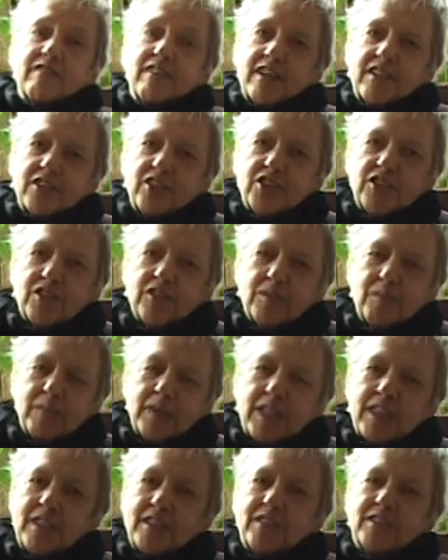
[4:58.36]
that chair to
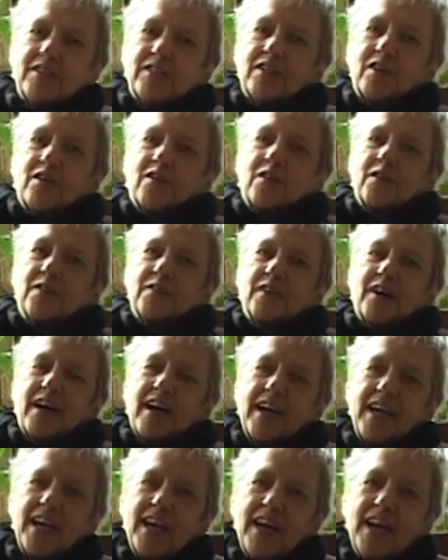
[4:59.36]
me, so
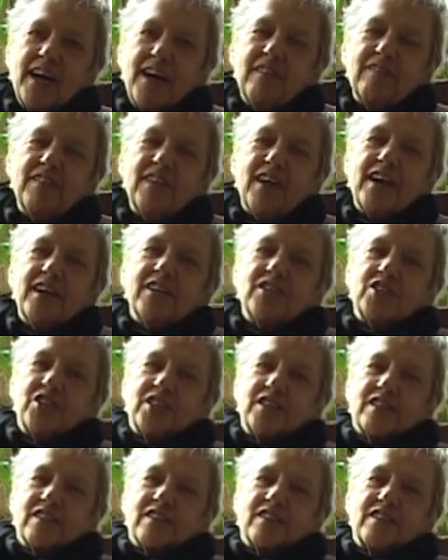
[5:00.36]
I have that
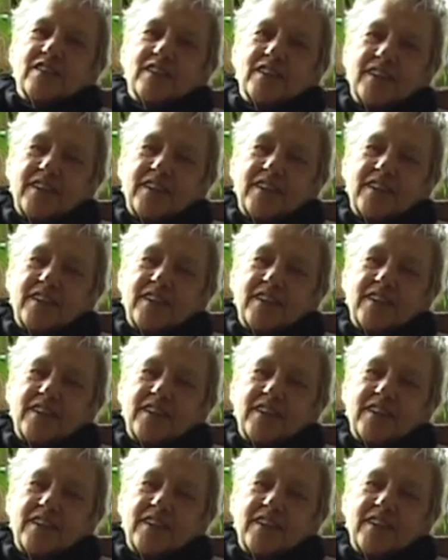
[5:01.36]
chair.